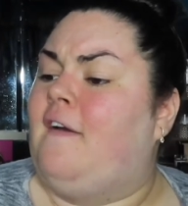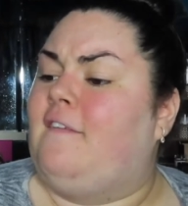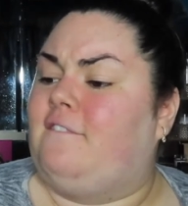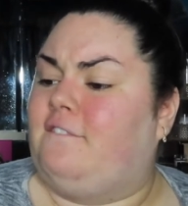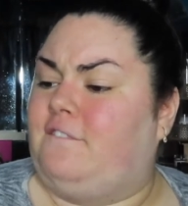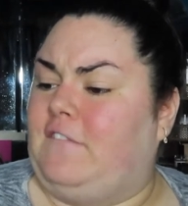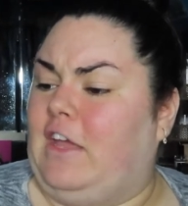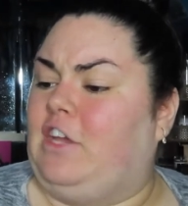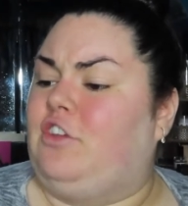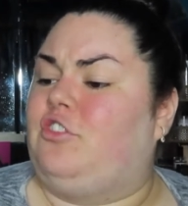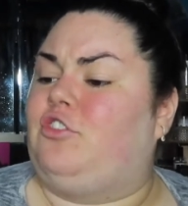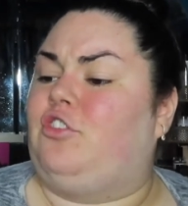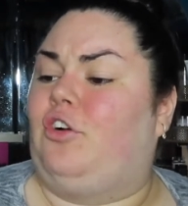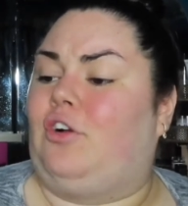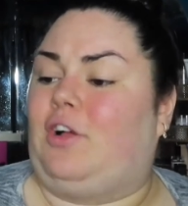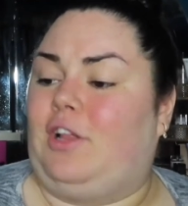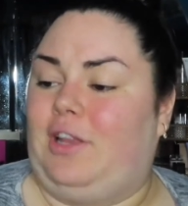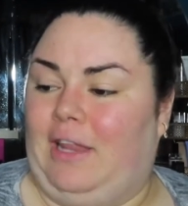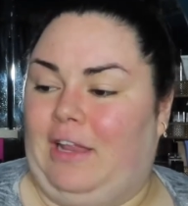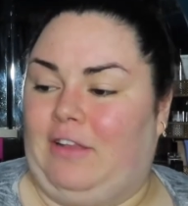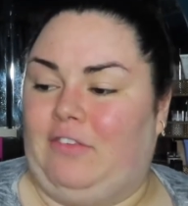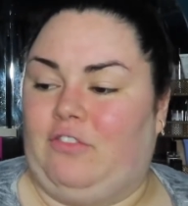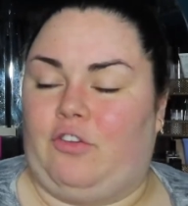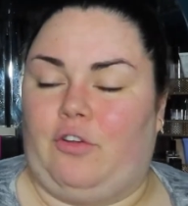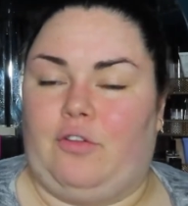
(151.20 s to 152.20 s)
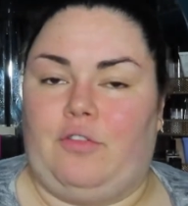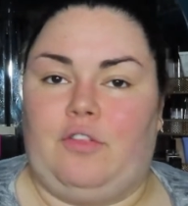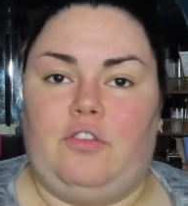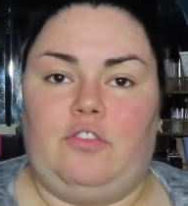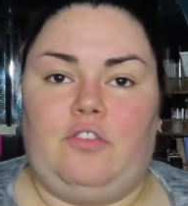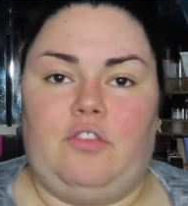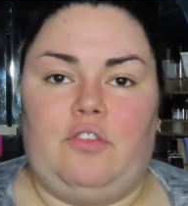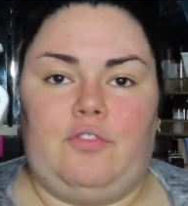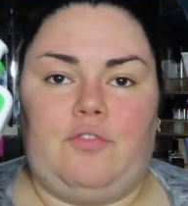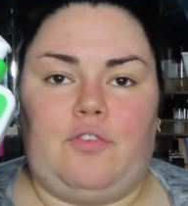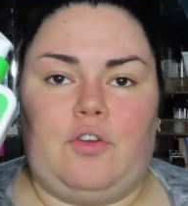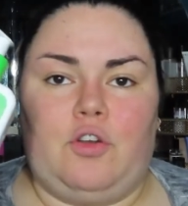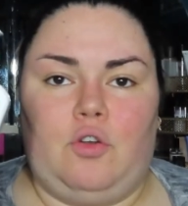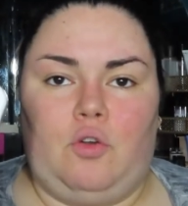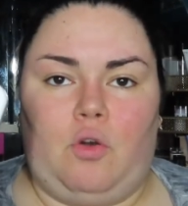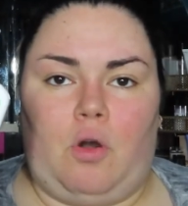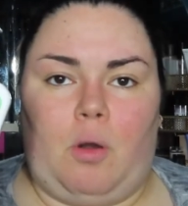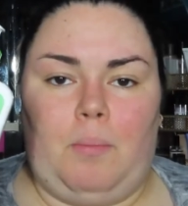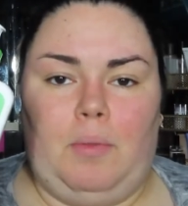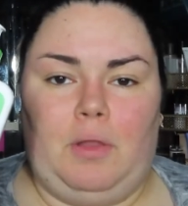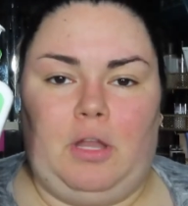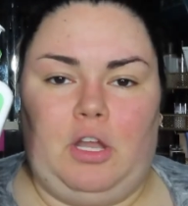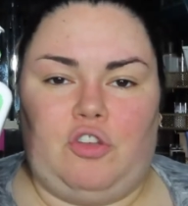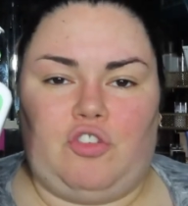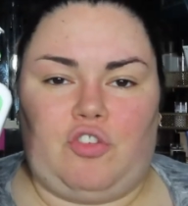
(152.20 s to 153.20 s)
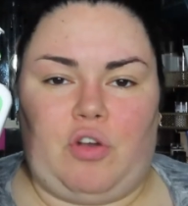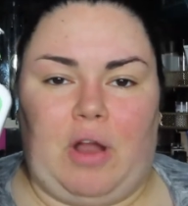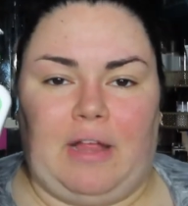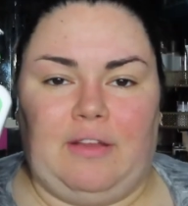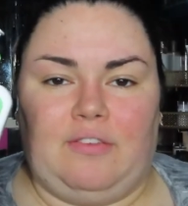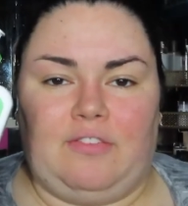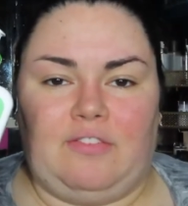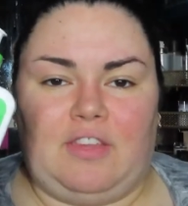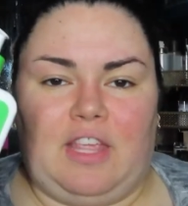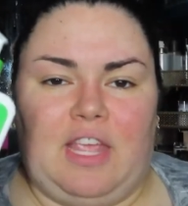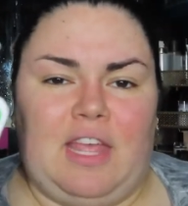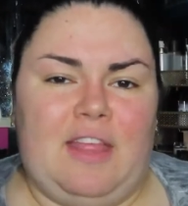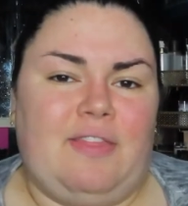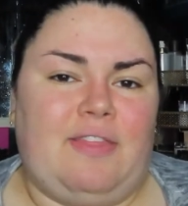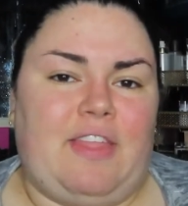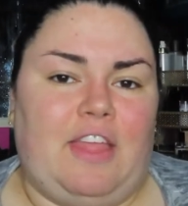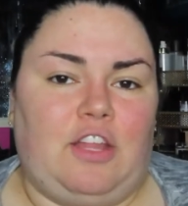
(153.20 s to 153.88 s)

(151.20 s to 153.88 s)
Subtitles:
Facial Cleanser. This is for normal to dry skin.